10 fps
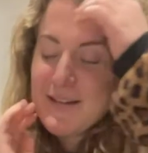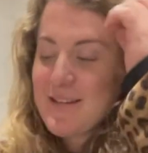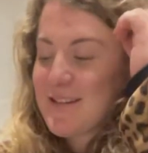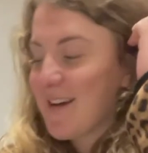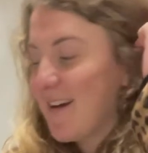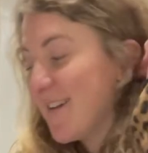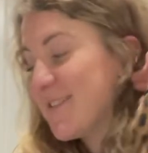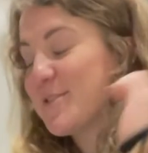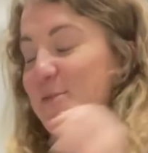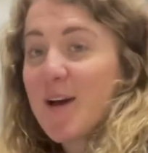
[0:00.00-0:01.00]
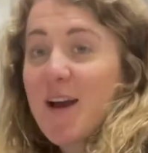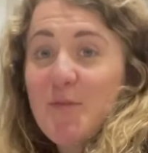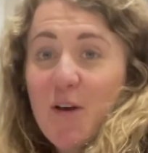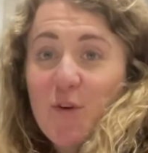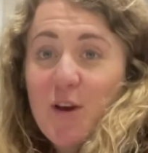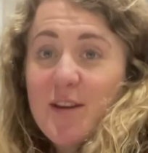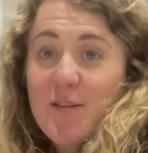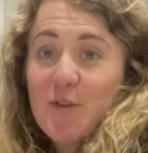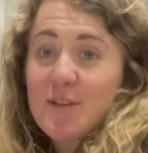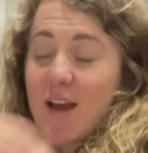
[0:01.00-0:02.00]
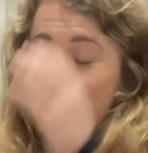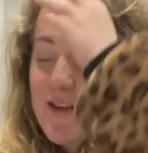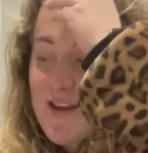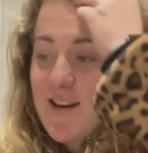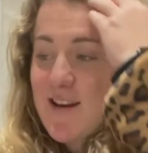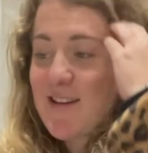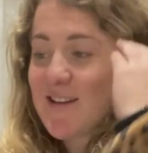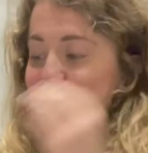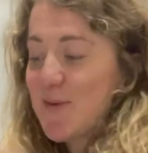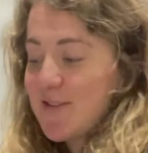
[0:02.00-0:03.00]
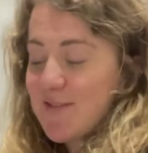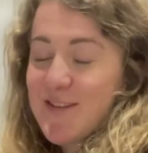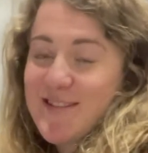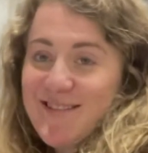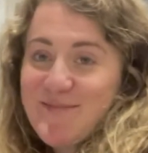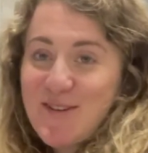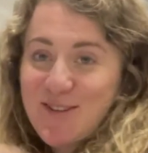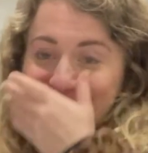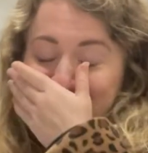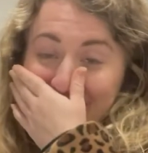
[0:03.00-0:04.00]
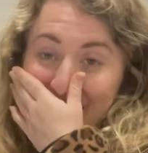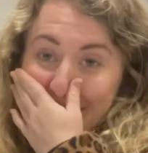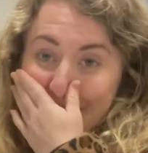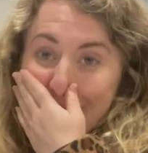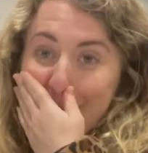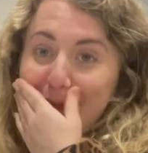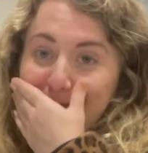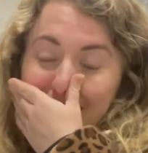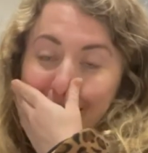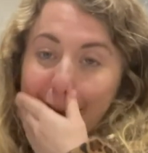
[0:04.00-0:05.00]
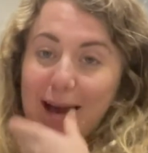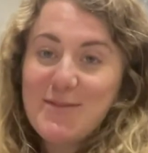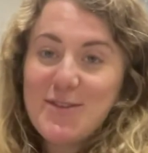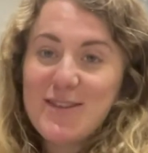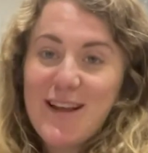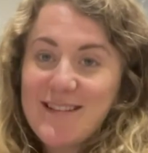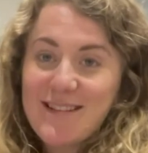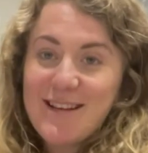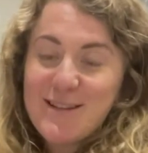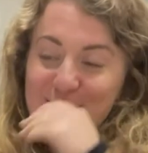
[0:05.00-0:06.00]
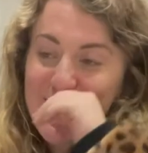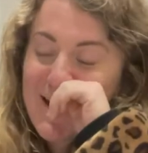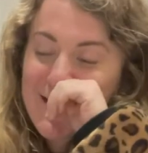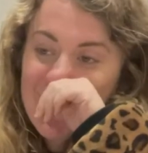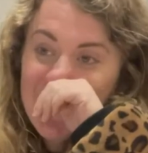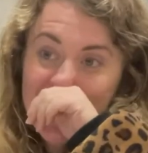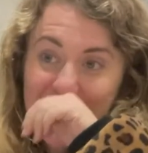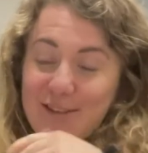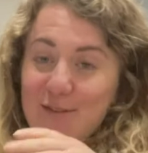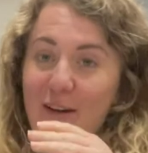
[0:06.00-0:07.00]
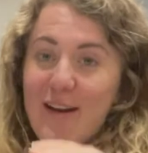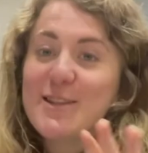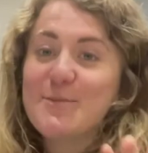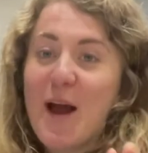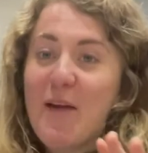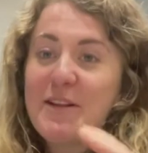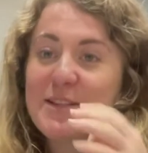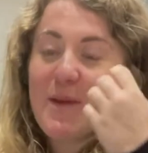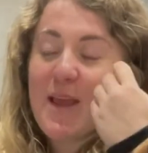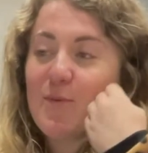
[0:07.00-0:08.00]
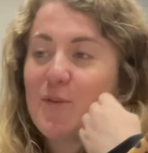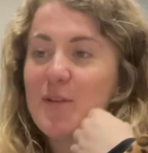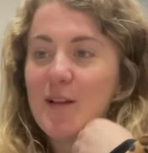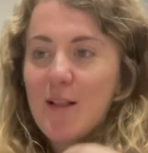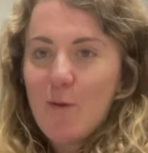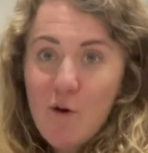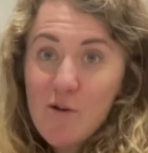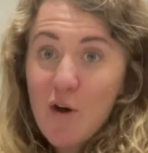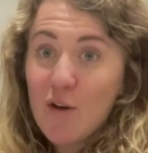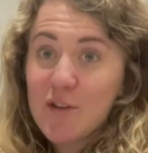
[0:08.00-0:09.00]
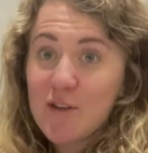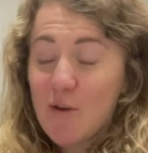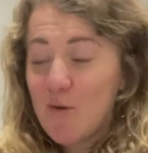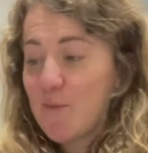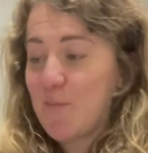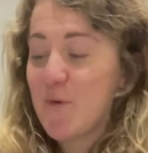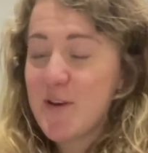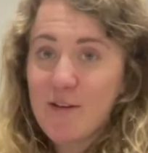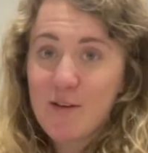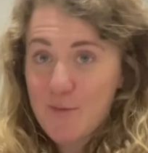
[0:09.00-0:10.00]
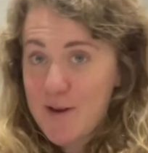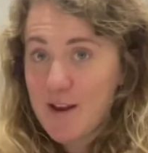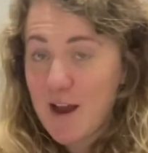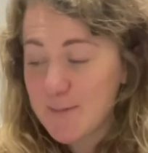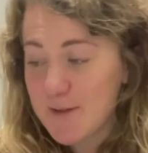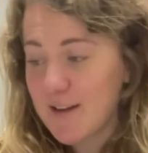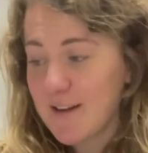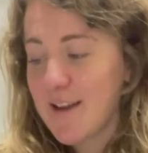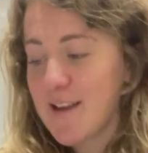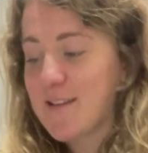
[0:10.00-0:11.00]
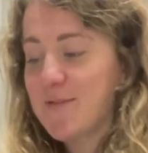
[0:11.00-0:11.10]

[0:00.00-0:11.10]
Guys, this is why I've avoided a full day of eating, because most of the time I'm just like this, and I don't think this is very inspiring to people. What not to do when your carbs are high.